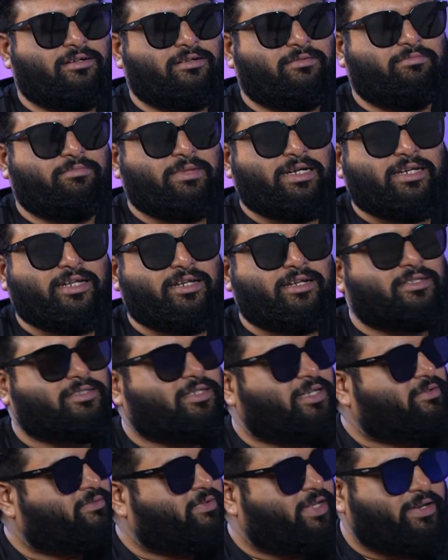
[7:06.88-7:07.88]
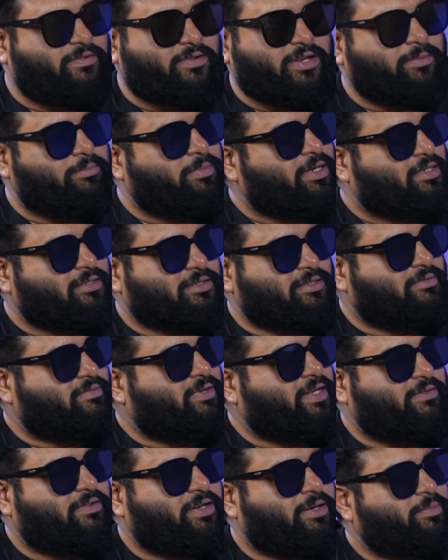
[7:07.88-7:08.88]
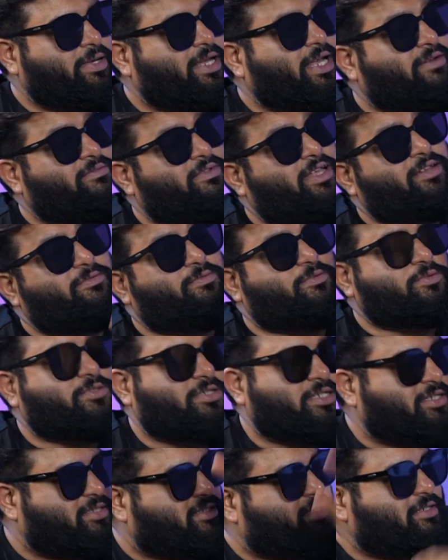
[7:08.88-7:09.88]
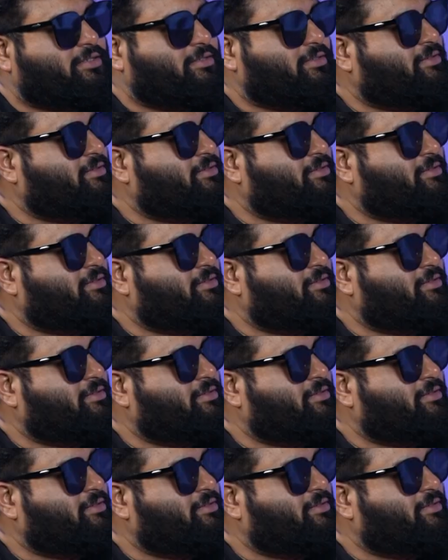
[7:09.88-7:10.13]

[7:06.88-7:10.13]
materials are very, very big, sir. Very, very big and very futuristic, sir.